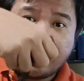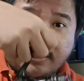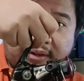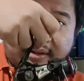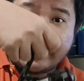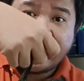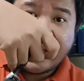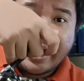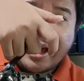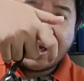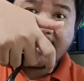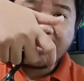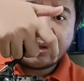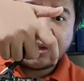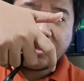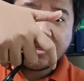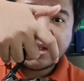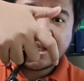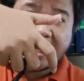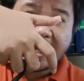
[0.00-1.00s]
on the
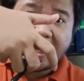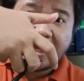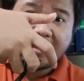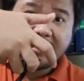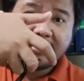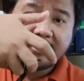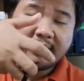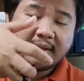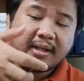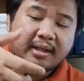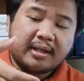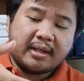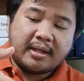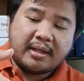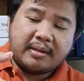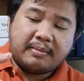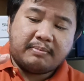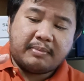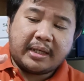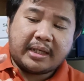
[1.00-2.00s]
angler's hand,
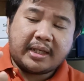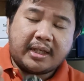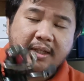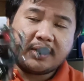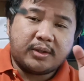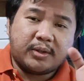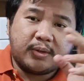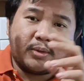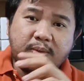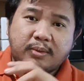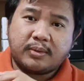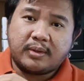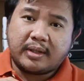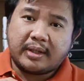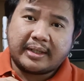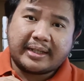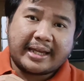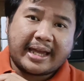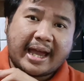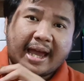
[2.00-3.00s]
making
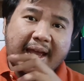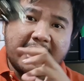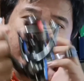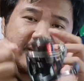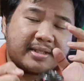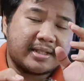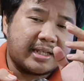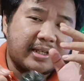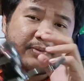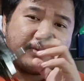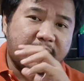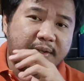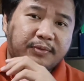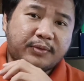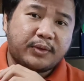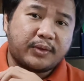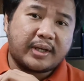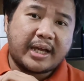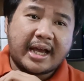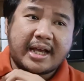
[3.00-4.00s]
you cast. Even if
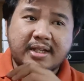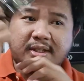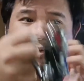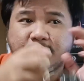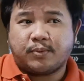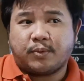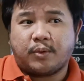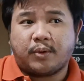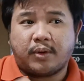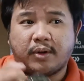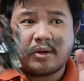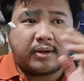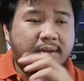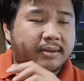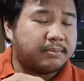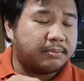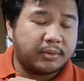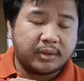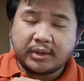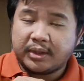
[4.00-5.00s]
you cast for
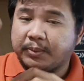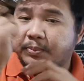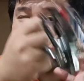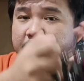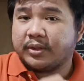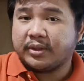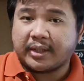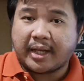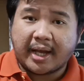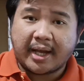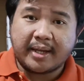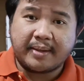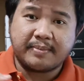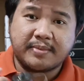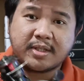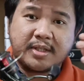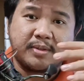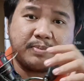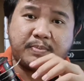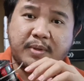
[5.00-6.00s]
multiple times,
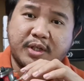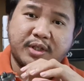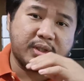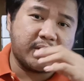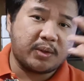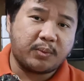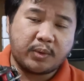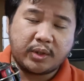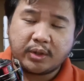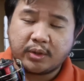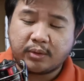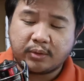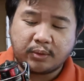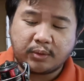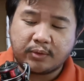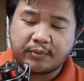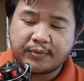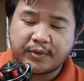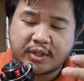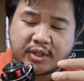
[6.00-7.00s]
especially when you're
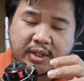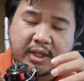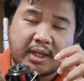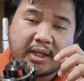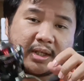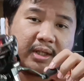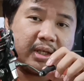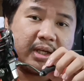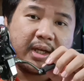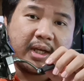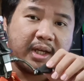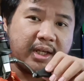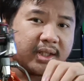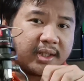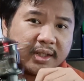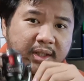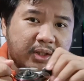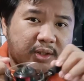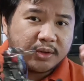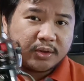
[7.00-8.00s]
lure fishing,
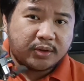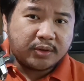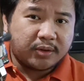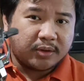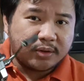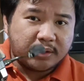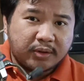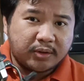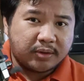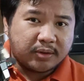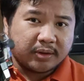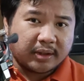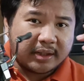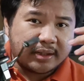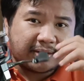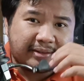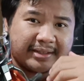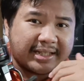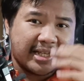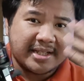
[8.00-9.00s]

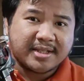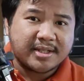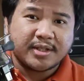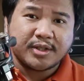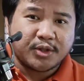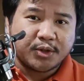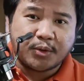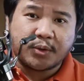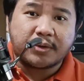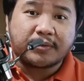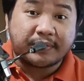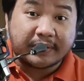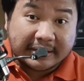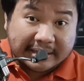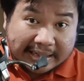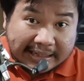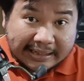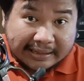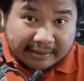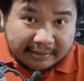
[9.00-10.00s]
it lessens your
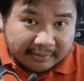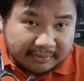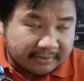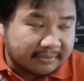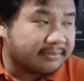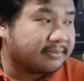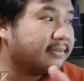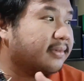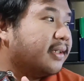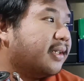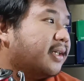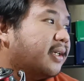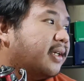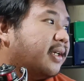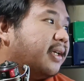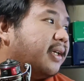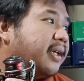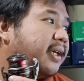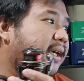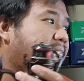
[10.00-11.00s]
fatigue.
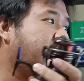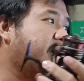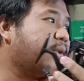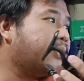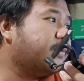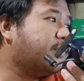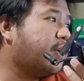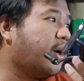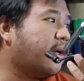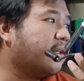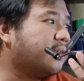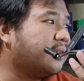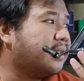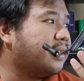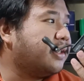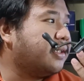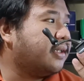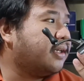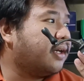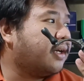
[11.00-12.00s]
And you've got
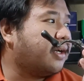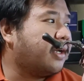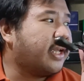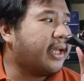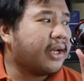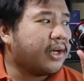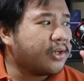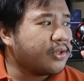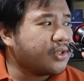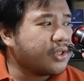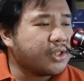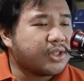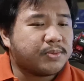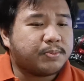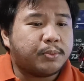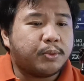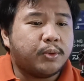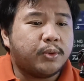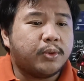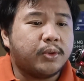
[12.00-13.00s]
the ARC
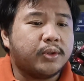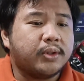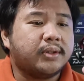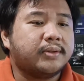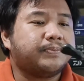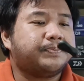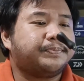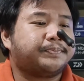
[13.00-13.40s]
spool,